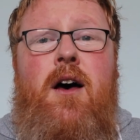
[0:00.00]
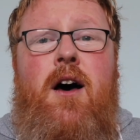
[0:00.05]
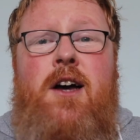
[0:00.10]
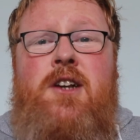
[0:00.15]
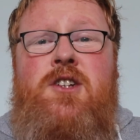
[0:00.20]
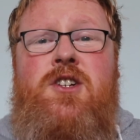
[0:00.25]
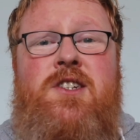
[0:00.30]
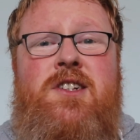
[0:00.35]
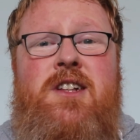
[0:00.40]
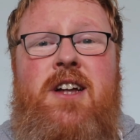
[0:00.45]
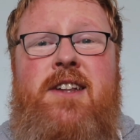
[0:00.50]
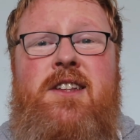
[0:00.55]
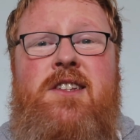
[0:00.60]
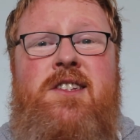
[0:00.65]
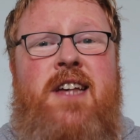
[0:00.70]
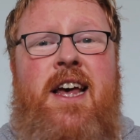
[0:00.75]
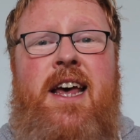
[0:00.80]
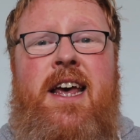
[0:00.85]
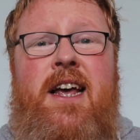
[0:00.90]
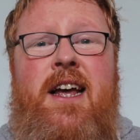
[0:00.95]
I'd just like to
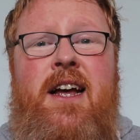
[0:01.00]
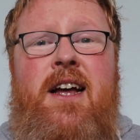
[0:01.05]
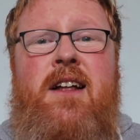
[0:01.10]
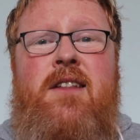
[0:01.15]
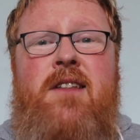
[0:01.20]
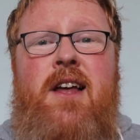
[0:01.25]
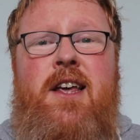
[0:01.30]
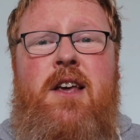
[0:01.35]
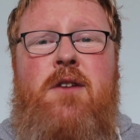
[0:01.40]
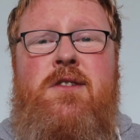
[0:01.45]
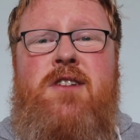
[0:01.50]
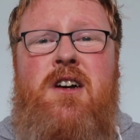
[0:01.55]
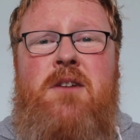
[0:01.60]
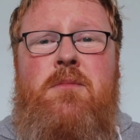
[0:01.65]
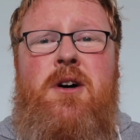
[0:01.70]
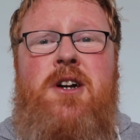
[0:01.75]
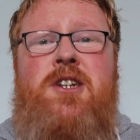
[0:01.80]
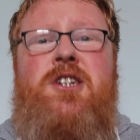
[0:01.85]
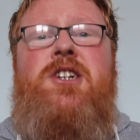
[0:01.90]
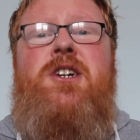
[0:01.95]
say thank you so
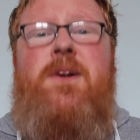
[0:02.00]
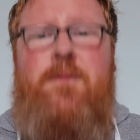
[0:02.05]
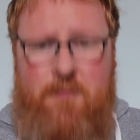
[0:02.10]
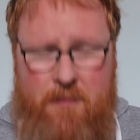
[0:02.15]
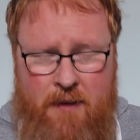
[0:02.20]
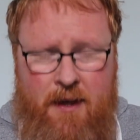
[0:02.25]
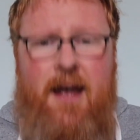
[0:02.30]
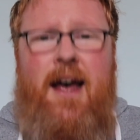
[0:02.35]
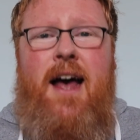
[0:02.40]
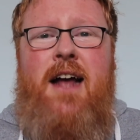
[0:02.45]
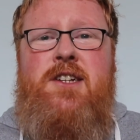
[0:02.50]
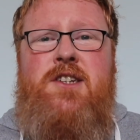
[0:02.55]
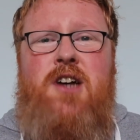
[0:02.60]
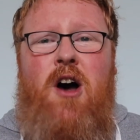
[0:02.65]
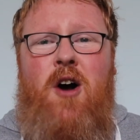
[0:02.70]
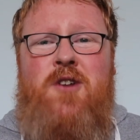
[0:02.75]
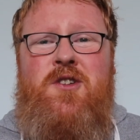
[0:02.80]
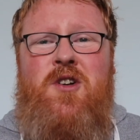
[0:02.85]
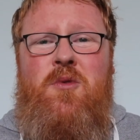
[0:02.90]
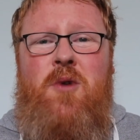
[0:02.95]
much, and
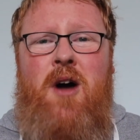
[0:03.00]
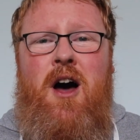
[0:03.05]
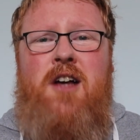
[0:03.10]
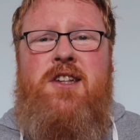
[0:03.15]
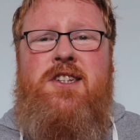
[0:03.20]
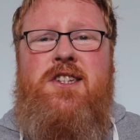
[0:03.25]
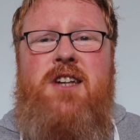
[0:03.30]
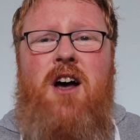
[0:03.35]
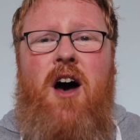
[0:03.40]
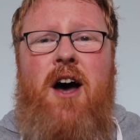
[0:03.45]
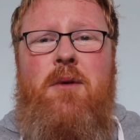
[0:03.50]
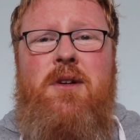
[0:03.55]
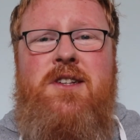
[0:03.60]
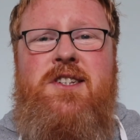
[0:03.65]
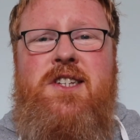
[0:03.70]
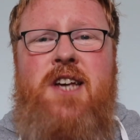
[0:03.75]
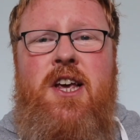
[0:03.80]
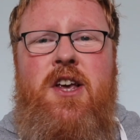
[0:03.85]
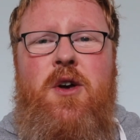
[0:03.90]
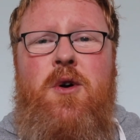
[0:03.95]
Talk to Ross, I will
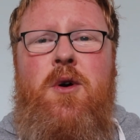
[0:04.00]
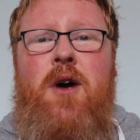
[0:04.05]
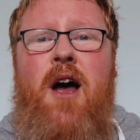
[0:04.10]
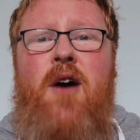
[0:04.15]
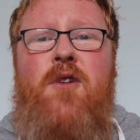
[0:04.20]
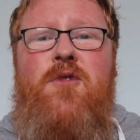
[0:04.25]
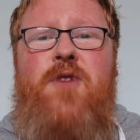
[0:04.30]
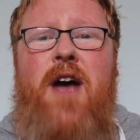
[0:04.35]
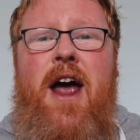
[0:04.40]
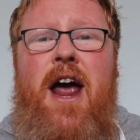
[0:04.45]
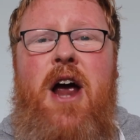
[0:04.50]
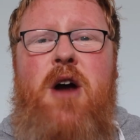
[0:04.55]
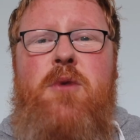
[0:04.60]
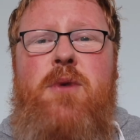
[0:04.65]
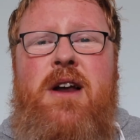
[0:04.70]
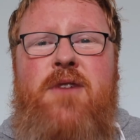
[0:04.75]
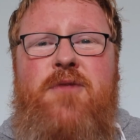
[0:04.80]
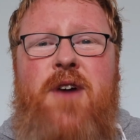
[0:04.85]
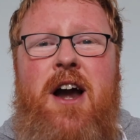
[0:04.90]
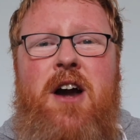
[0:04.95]
see you
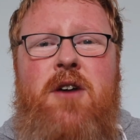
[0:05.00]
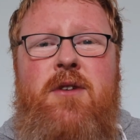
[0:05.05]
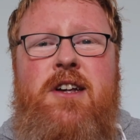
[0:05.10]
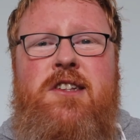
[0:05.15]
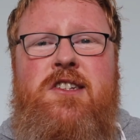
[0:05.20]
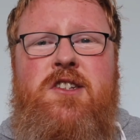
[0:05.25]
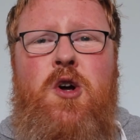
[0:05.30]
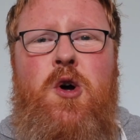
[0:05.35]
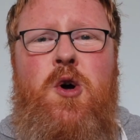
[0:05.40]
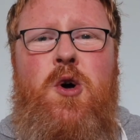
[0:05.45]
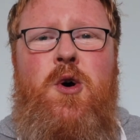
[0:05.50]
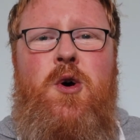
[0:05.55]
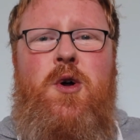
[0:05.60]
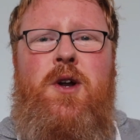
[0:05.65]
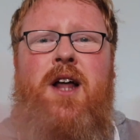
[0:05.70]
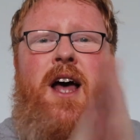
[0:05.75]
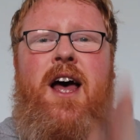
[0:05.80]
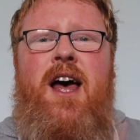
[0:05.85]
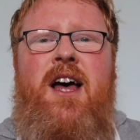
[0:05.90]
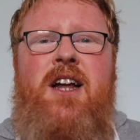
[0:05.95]
very, very
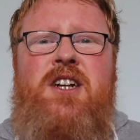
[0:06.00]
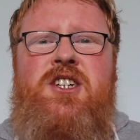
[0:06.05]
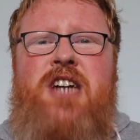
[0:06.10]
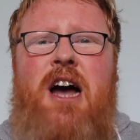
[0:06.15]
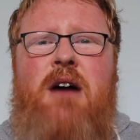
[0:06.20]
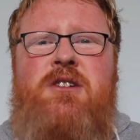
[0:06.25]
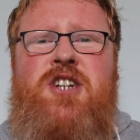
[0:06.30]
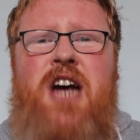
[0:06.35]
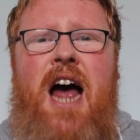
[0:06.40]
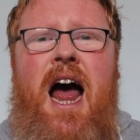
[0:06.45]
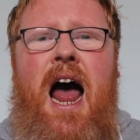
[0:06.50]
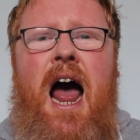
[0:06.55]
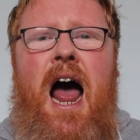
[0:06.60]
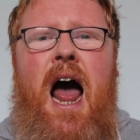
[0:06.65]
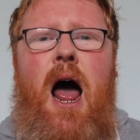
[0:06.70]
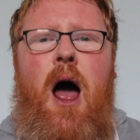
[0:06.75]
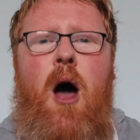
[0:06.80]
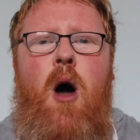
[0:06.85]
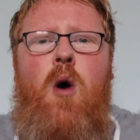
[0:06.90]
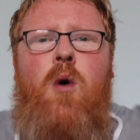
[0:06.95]
soon. Ciao,
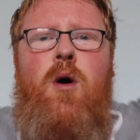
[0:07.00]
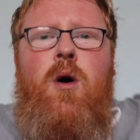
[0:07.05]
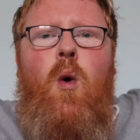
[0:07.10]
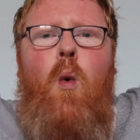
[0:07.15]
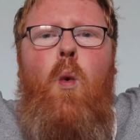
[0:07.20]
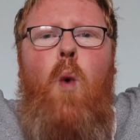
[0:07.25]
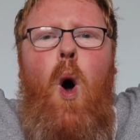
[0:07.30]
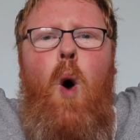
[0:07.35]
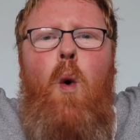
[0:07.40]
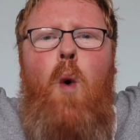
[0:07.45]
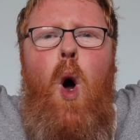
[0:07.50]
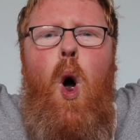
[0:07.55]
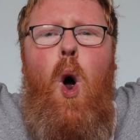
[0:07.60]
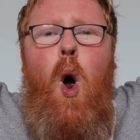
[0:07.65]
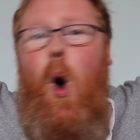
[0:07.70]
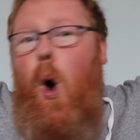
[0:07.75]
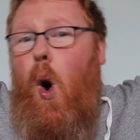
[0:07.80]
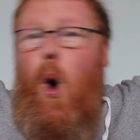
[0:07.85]
ciao! Woo, woo!